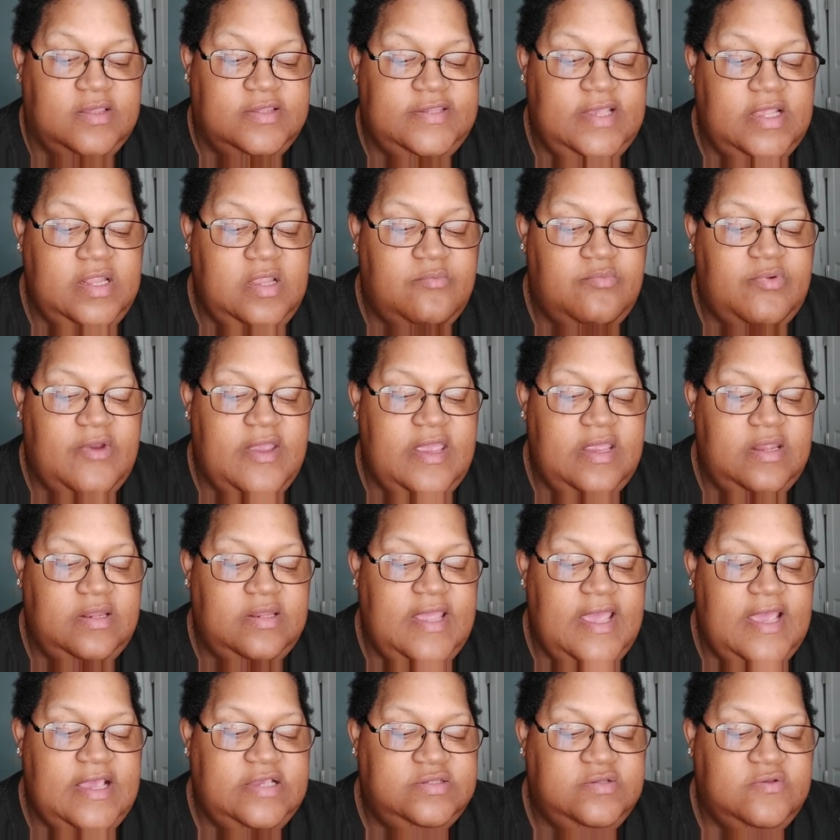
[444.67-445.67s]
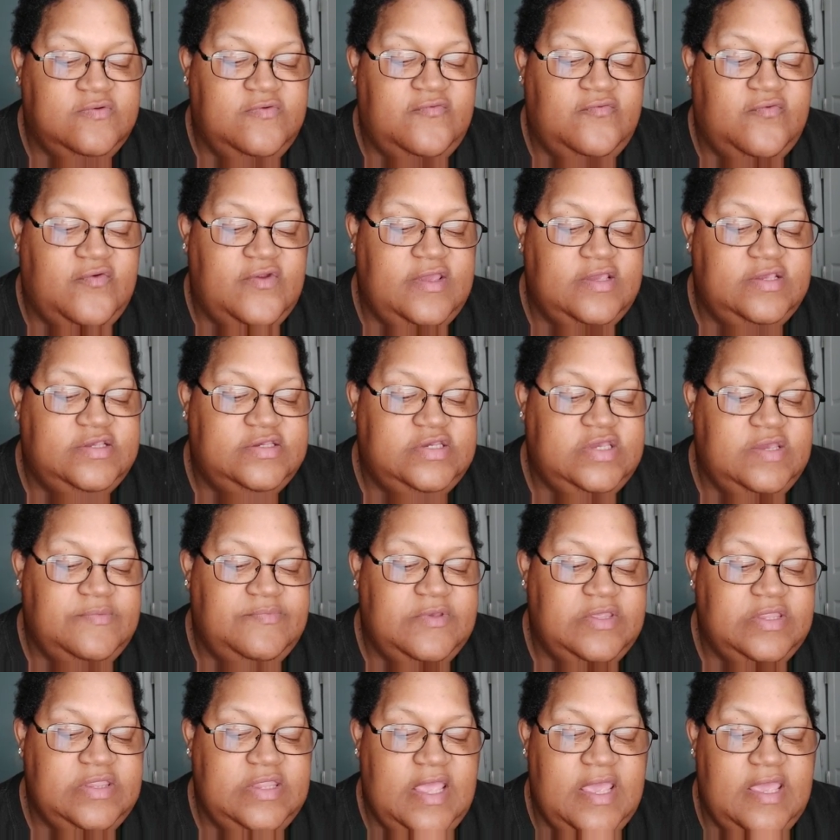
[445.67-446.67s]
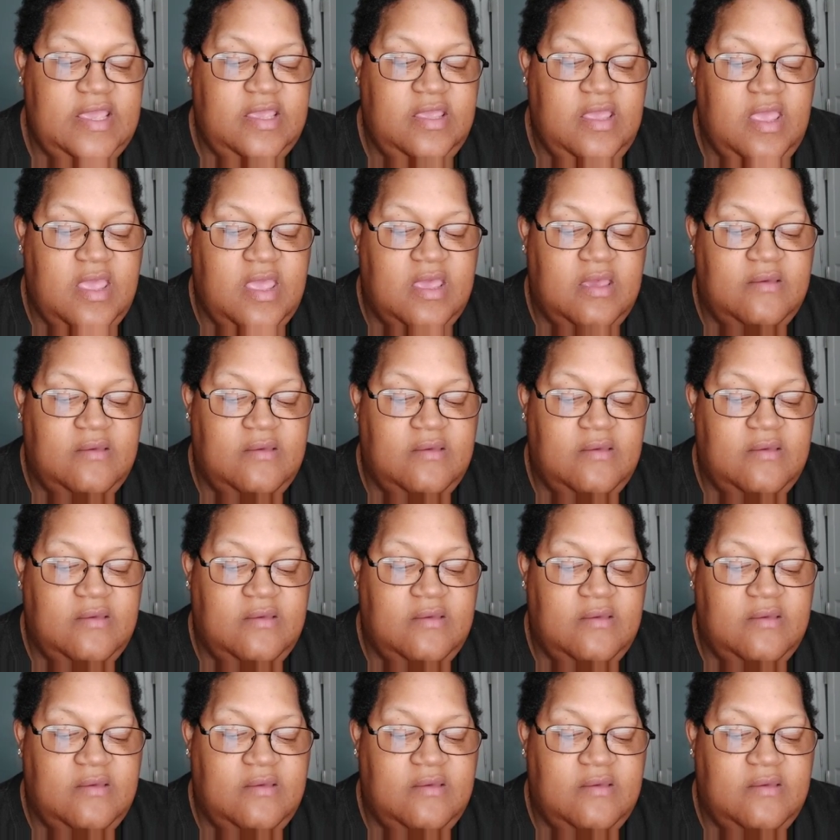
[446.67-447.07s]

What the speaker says: Celebrate National Free Shipping Day